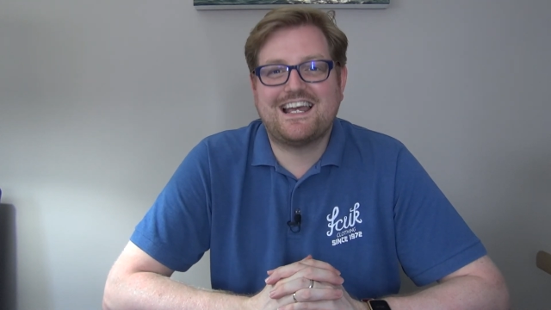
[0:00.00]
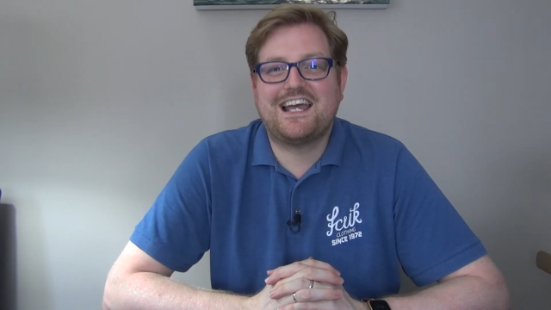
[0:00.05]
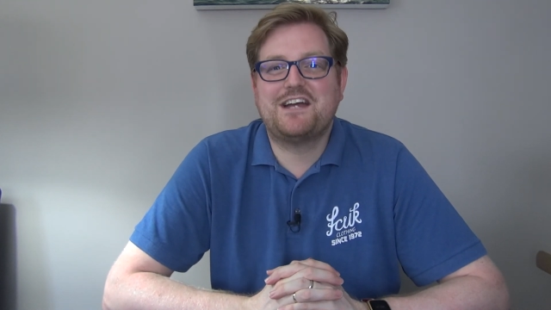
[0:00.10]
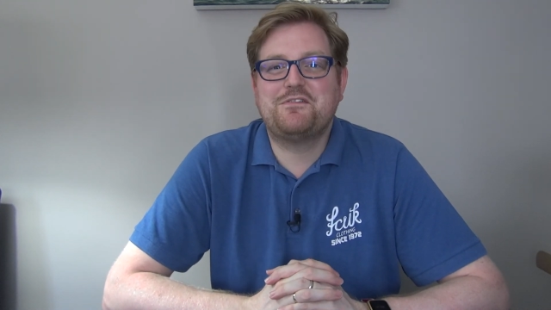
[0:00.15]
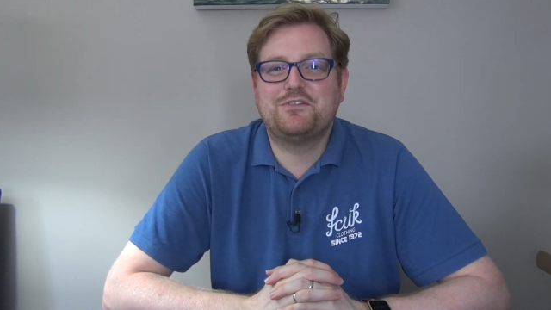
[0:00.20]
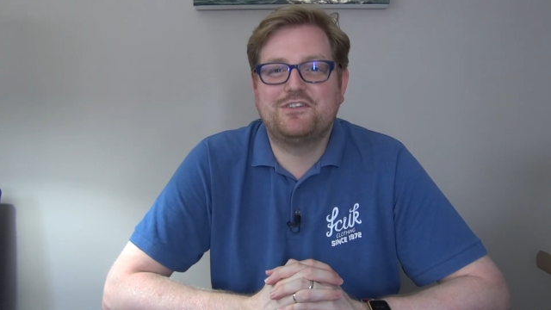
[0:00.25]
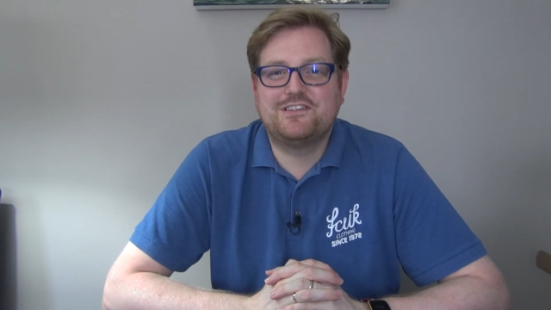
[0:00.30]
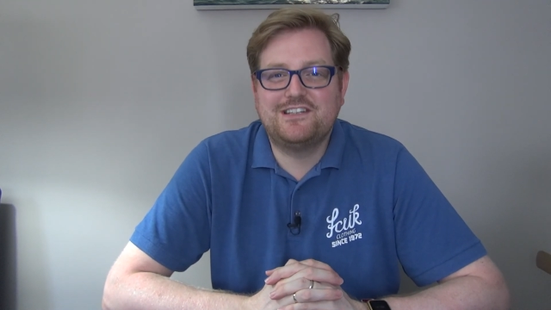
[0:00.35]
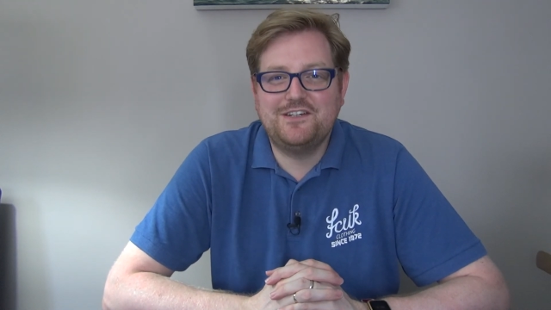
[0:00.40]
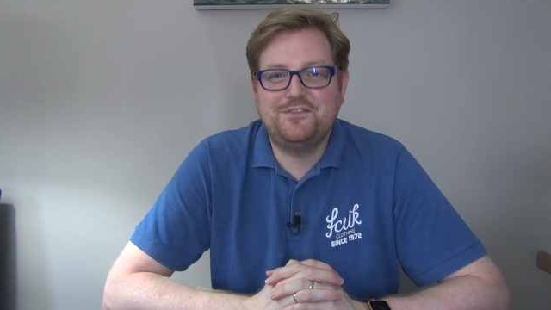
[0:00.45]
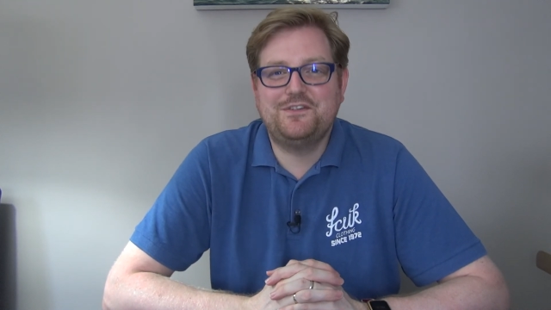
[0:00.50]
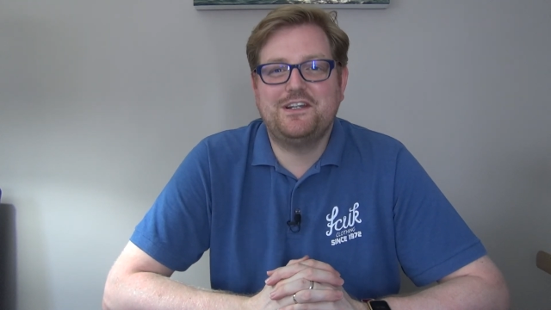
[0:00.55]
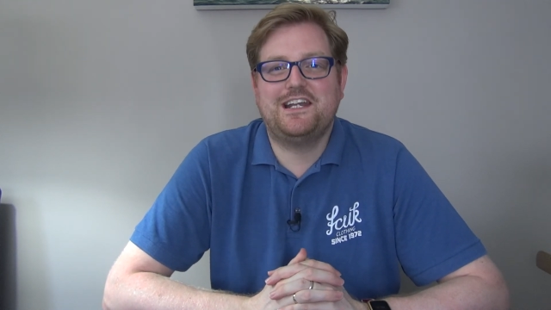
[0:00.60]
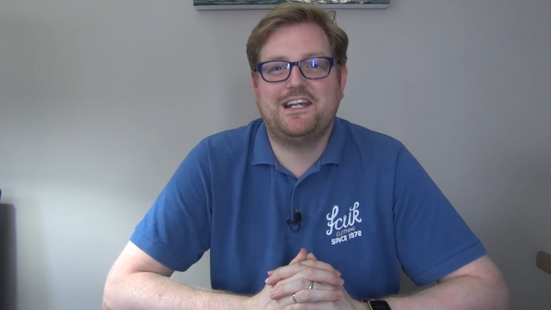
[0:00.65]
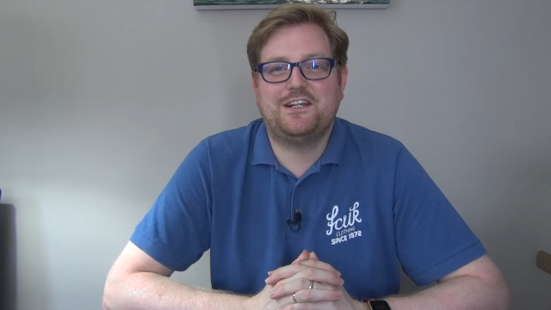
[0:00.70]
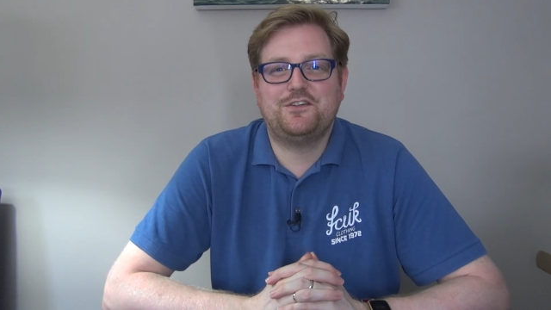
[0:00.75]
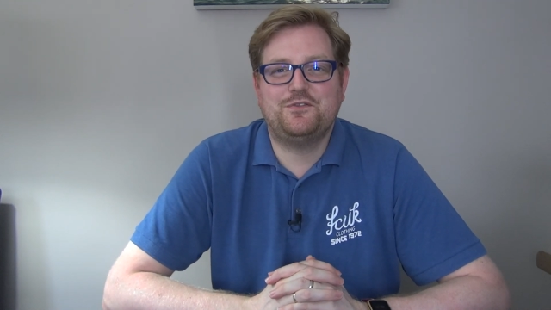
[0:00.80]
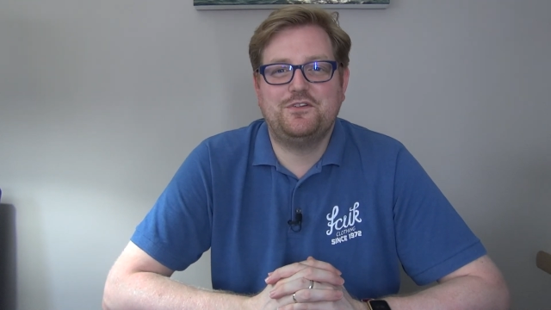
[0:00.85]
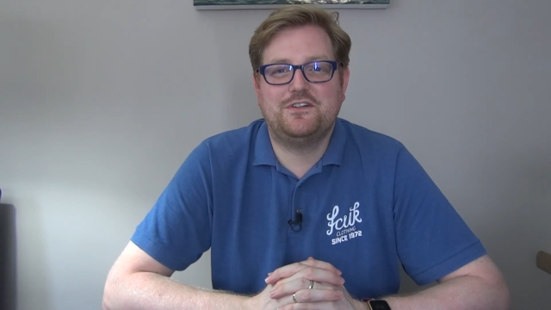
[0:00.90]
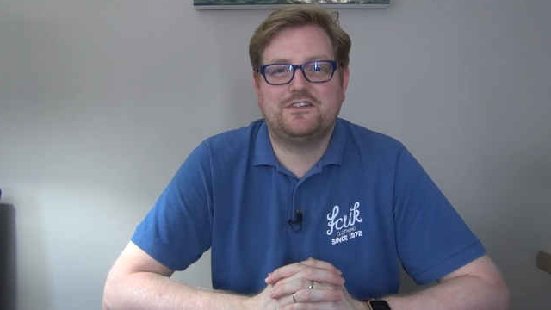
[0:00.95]
I will see you in the
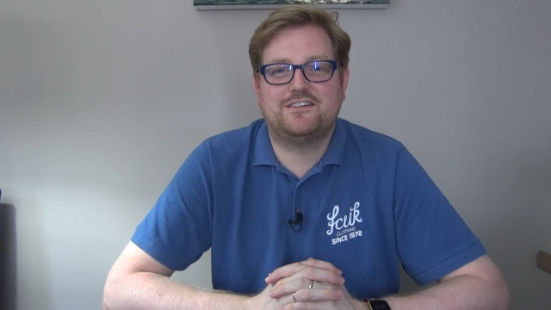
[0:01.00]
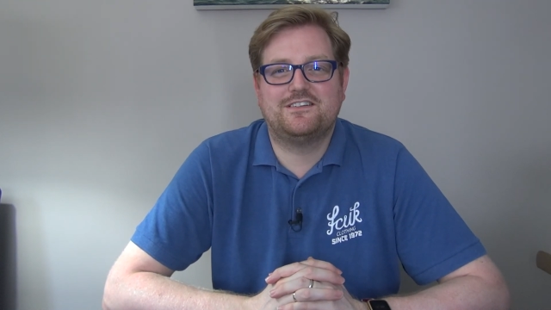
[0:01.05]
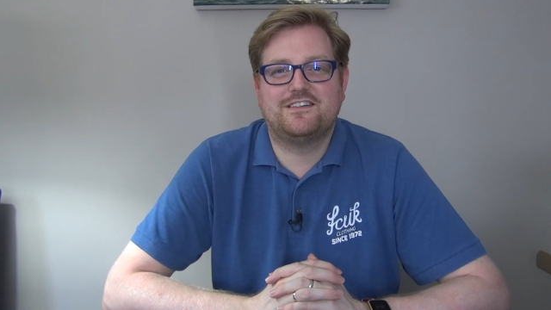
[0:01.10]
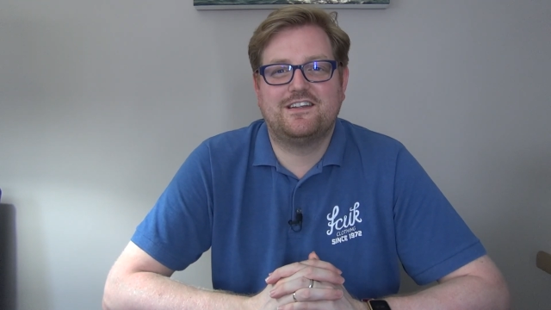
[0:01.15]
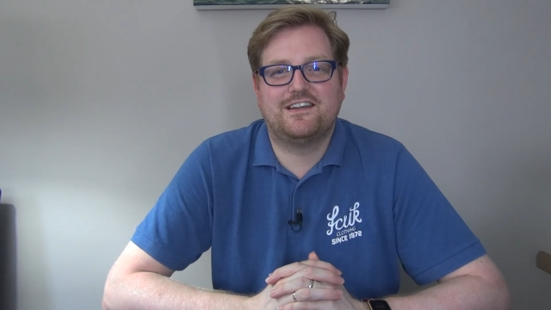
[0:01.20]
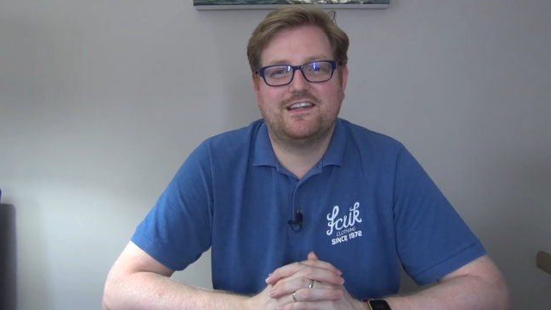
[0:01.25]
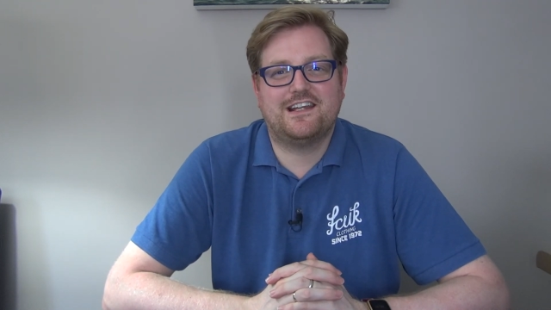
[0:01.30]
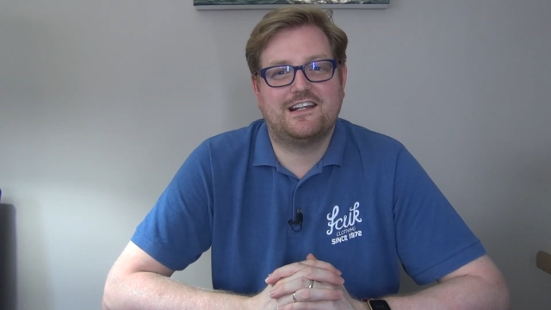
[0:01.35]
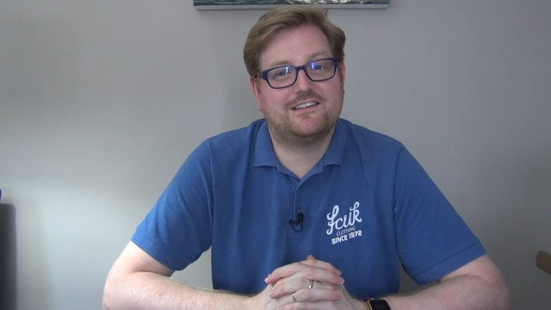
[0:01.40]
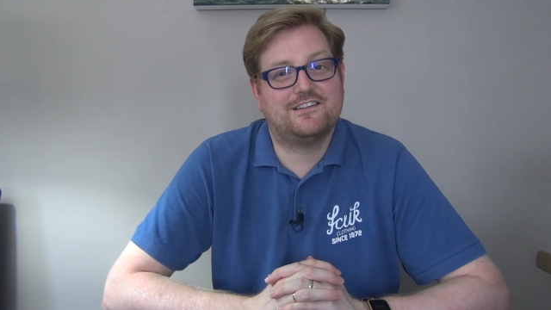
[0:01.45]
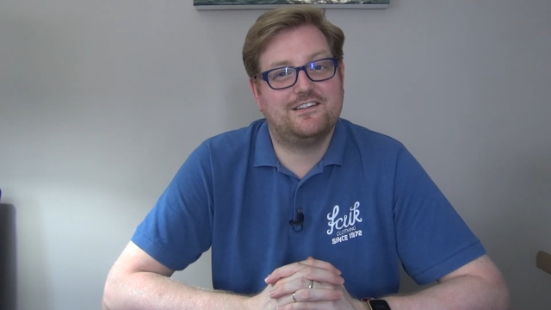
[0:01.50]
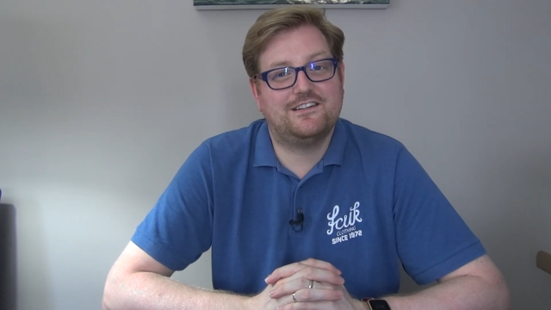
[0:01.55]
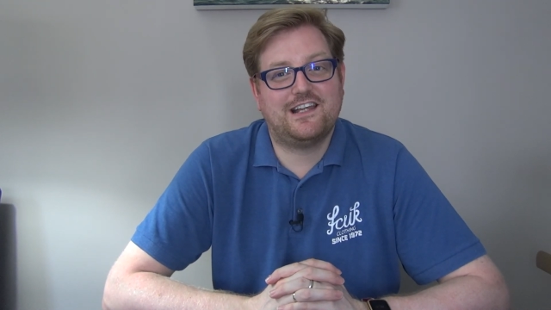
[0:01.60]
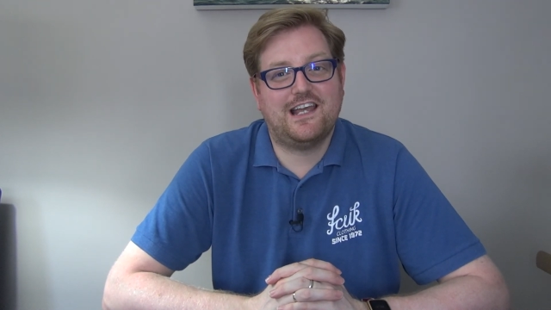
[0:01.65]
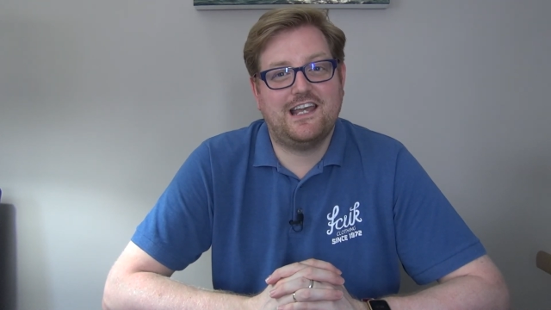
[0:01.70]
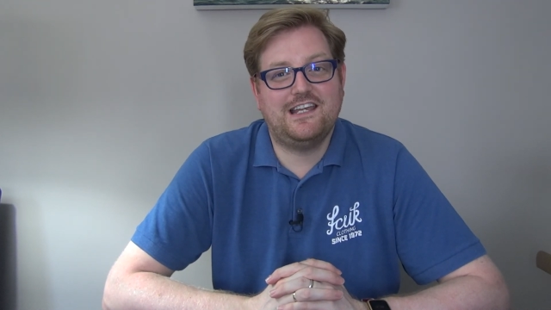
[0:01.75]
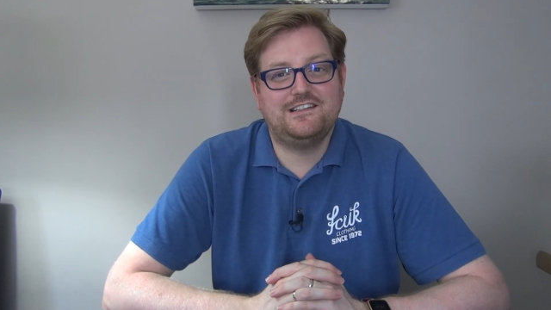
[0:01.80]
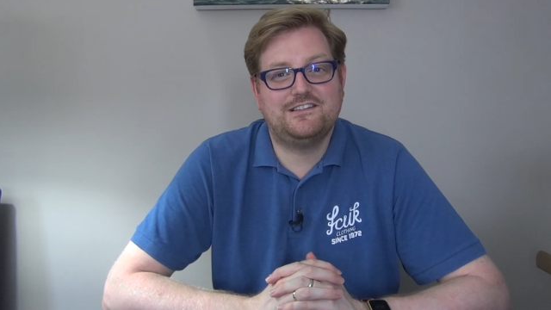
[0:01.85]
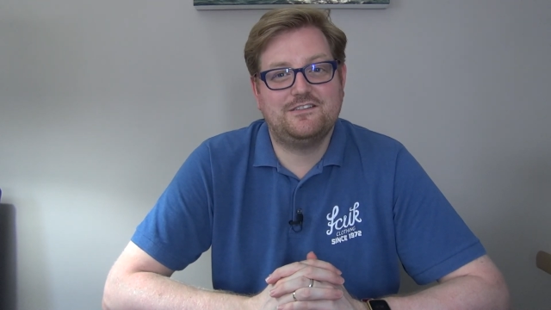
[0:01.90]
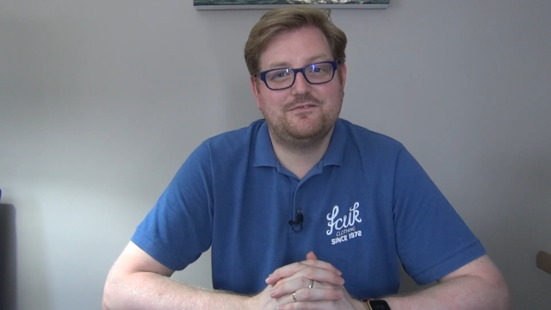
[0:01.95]
next one. Thanks a lot,
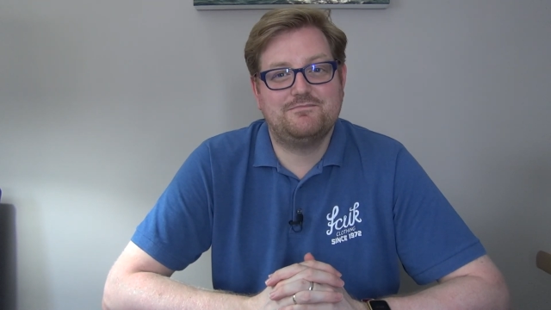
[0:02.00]
guys.